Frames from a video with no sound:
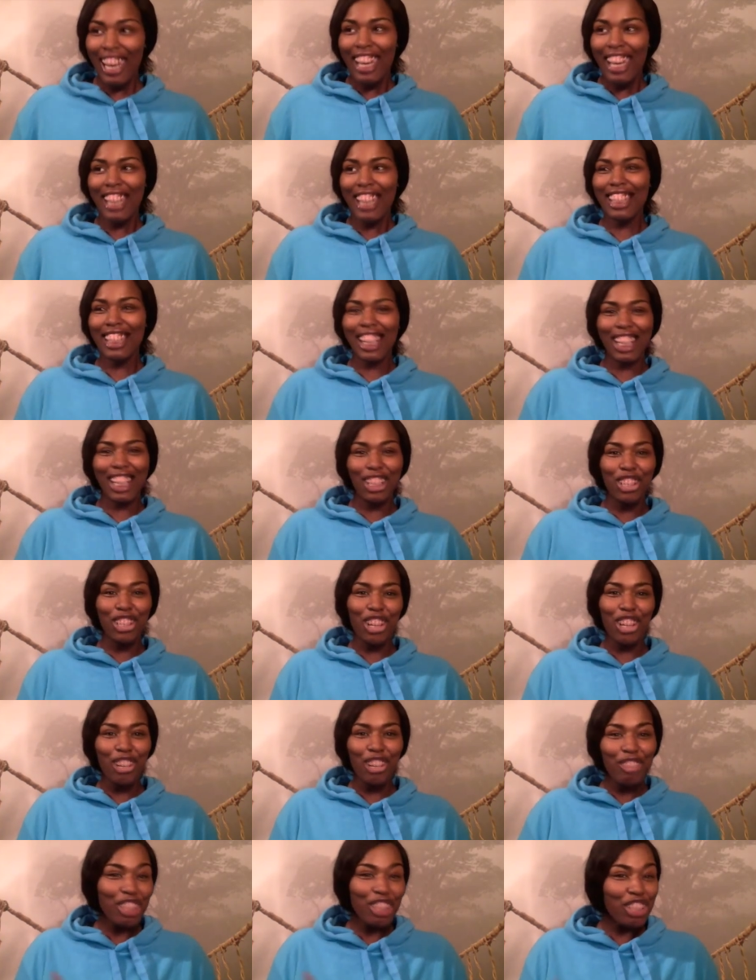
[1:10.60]
It's like a
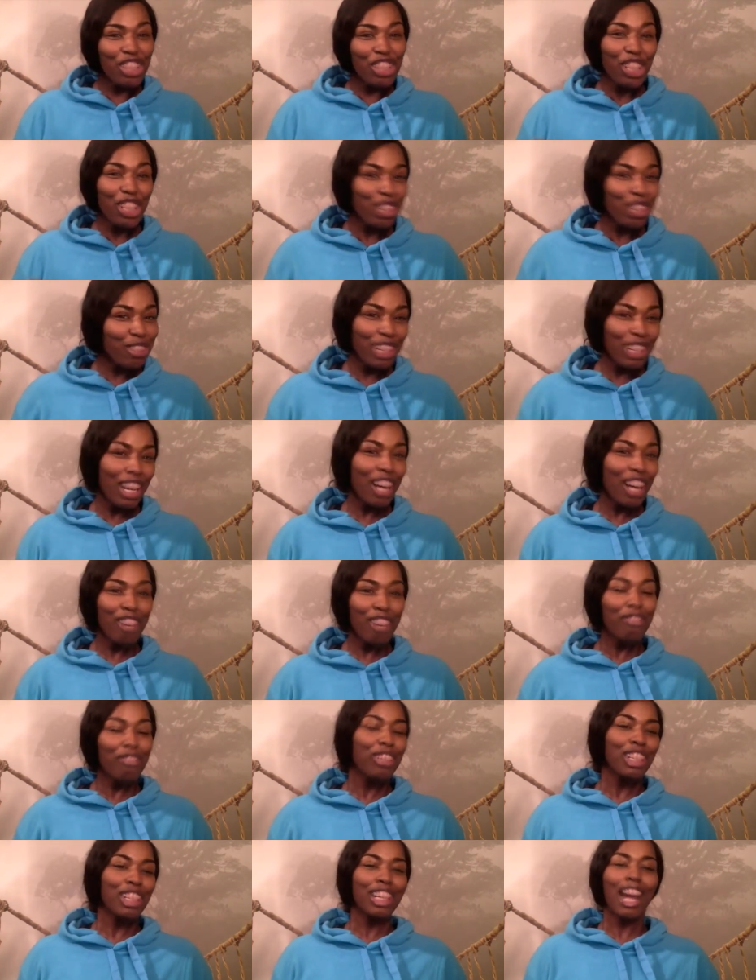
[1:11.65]
nervous, jittery kind of
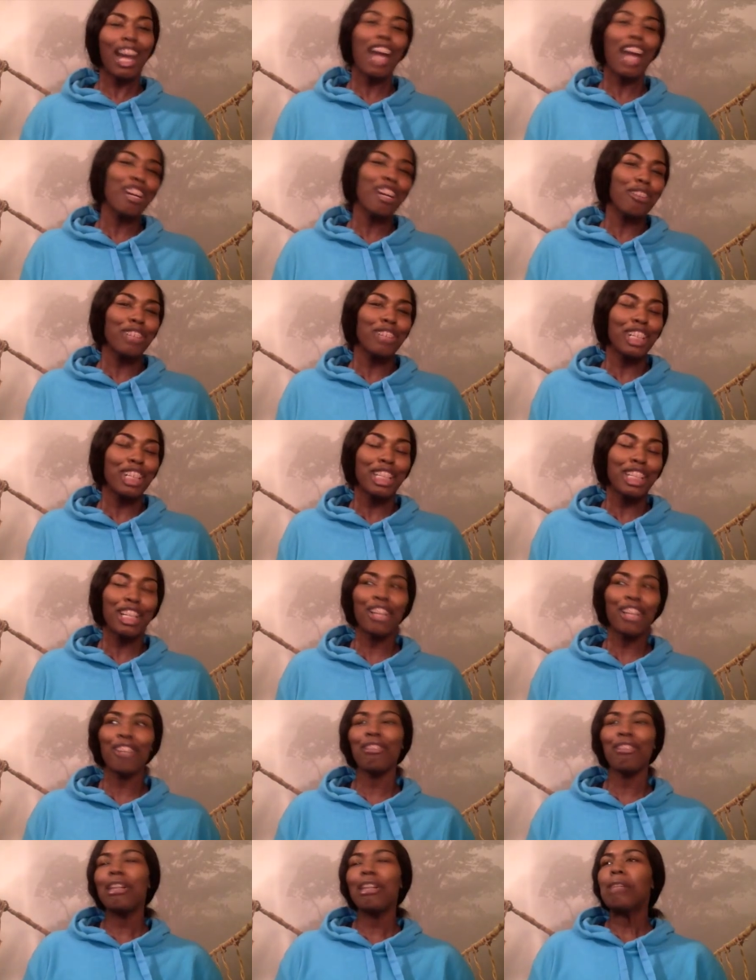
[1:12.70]
feeling. I don't really
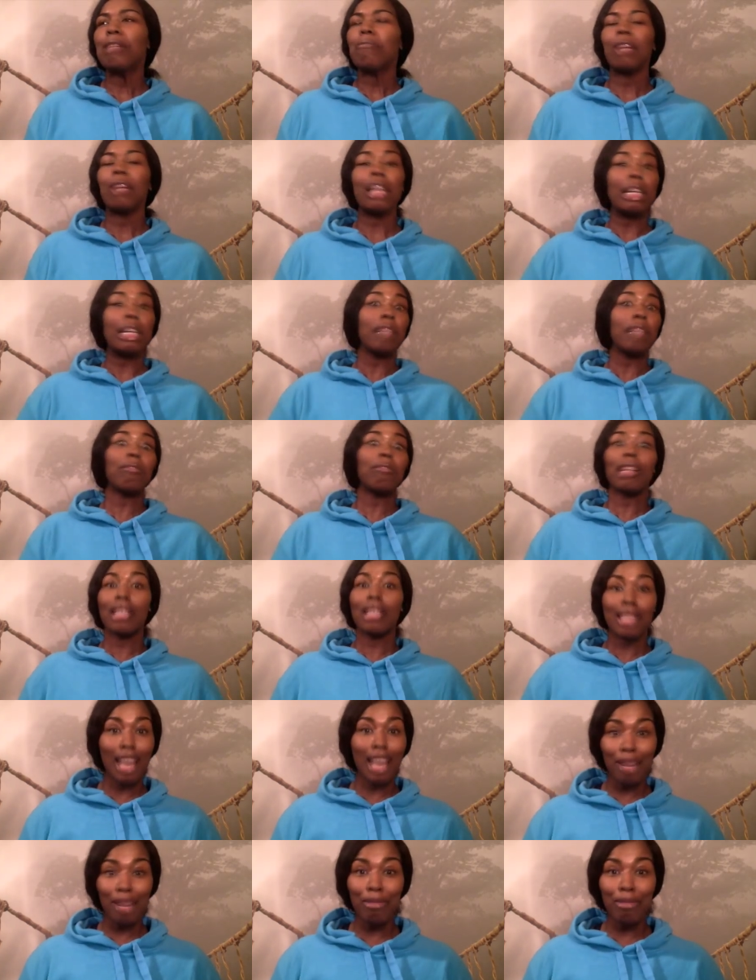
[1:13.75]
know. But,
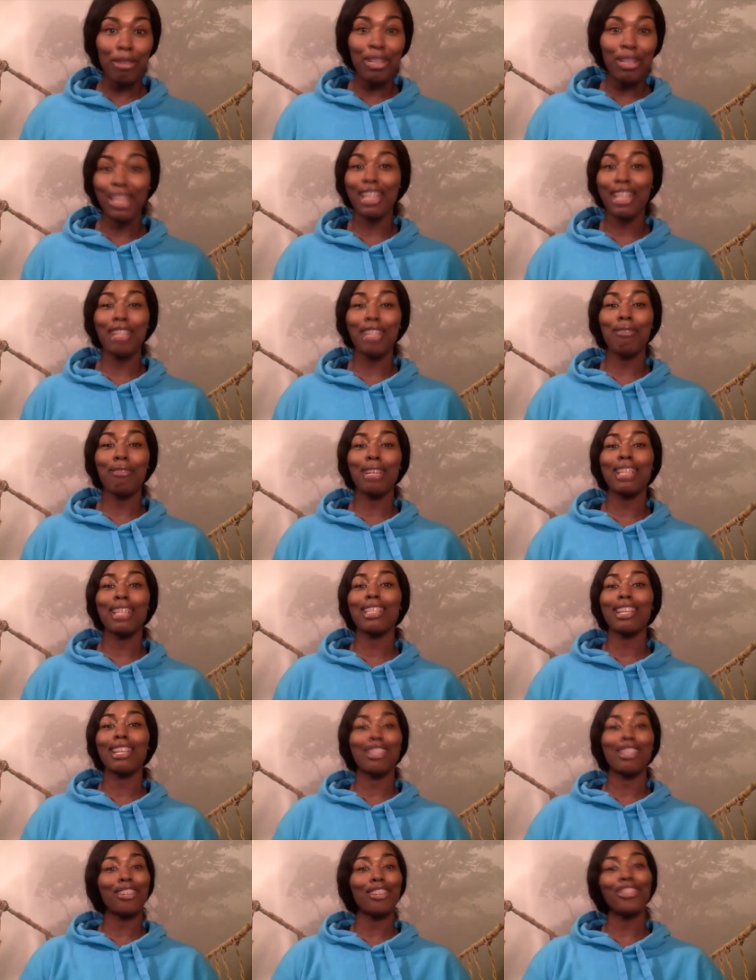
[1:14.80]
anyways, I'm doing it anyways.
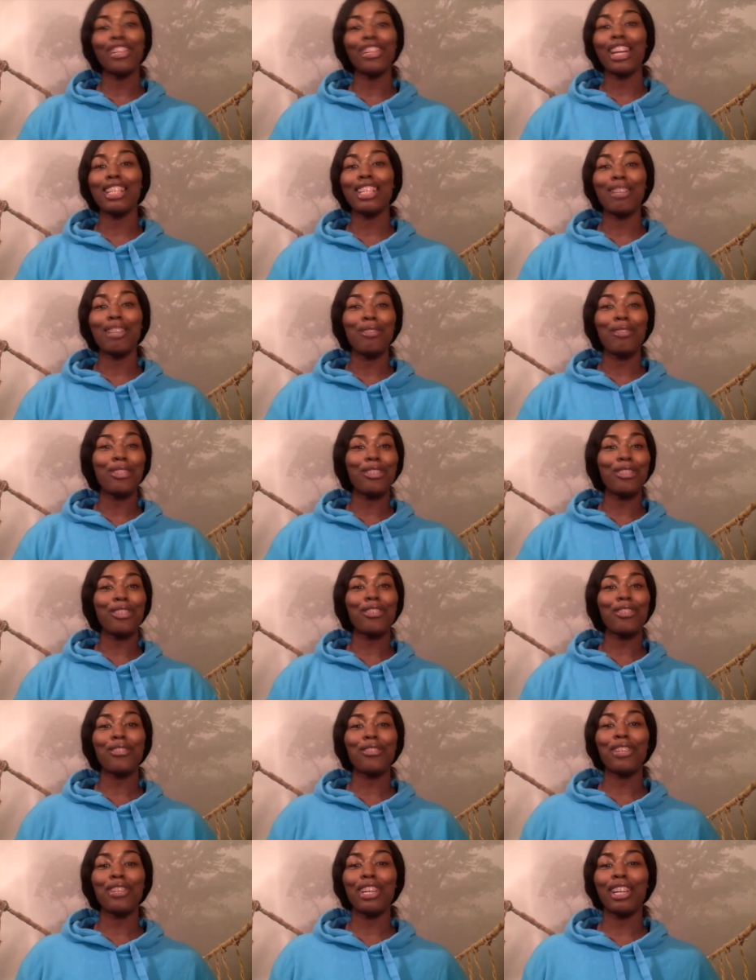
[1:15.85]
I told you guys I was going to
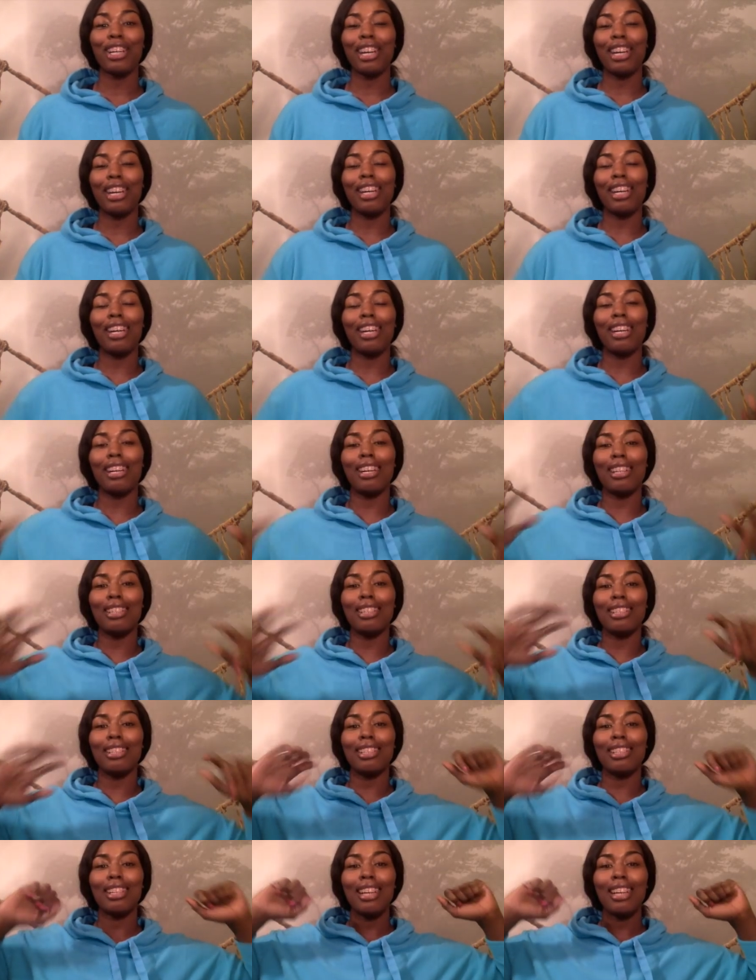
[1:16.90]
do it,
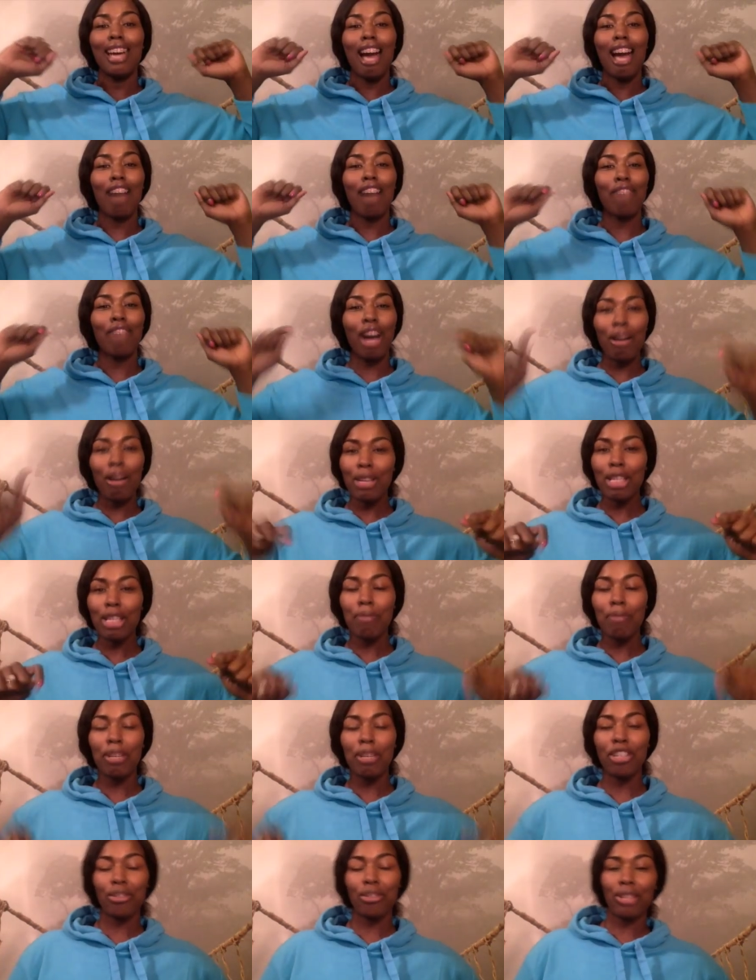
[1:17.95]
and. I've always
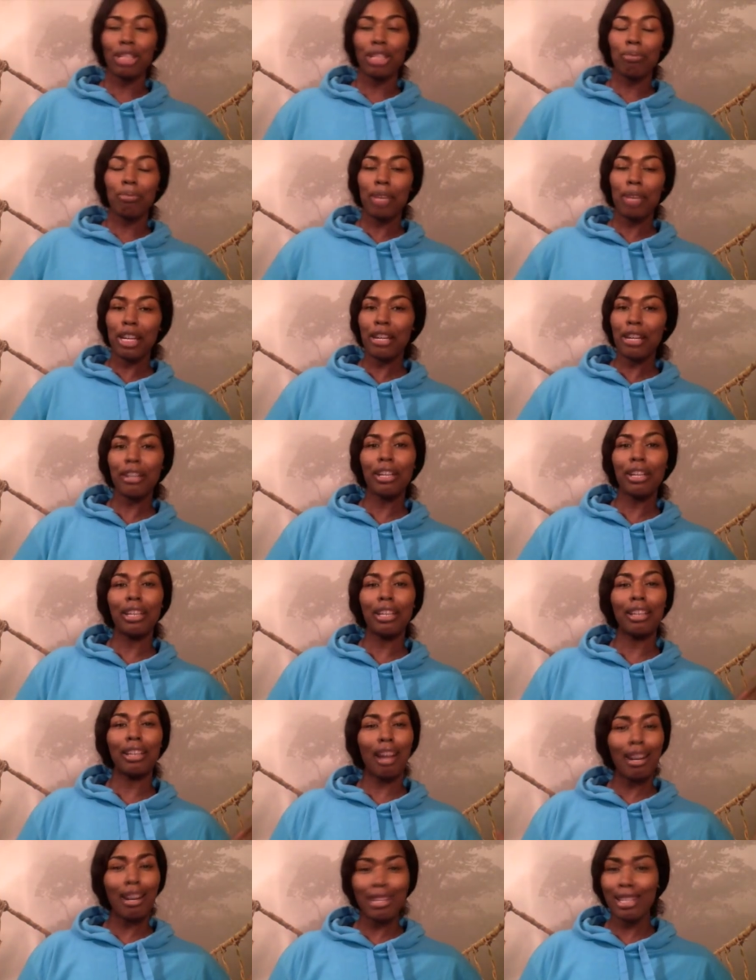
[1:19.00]
been transparent and
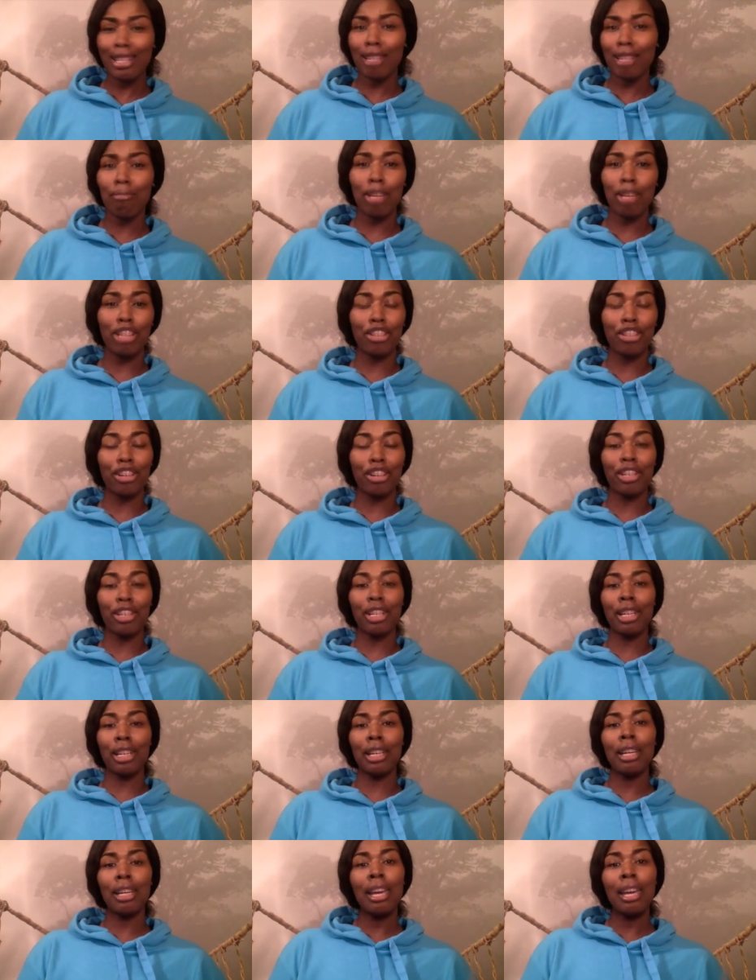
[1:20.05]
honest in my
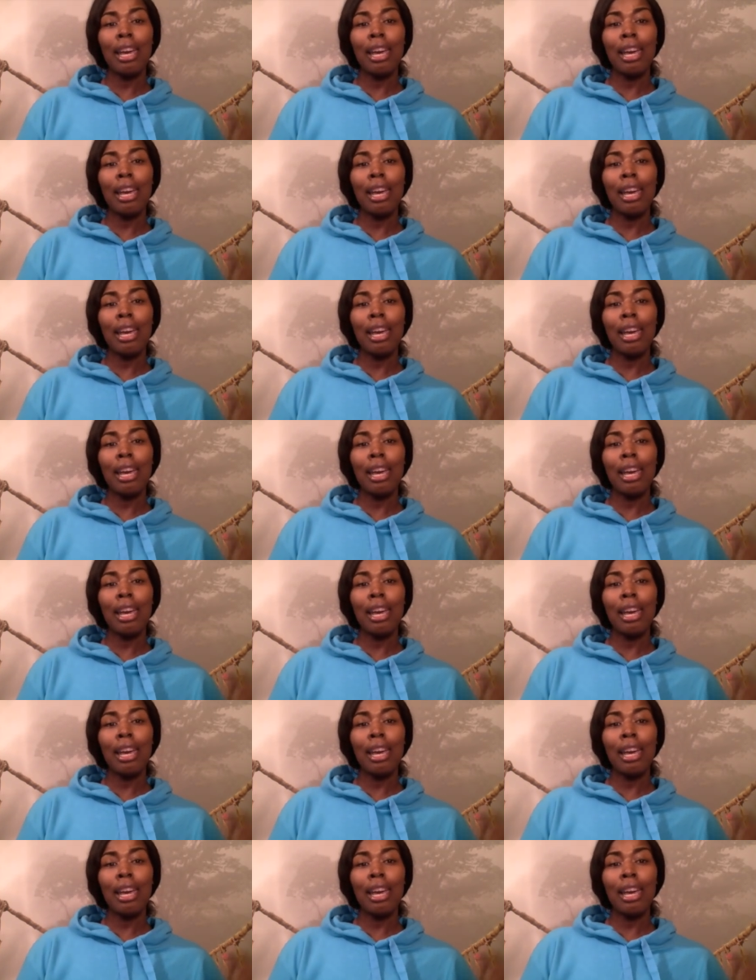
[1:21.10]
journey,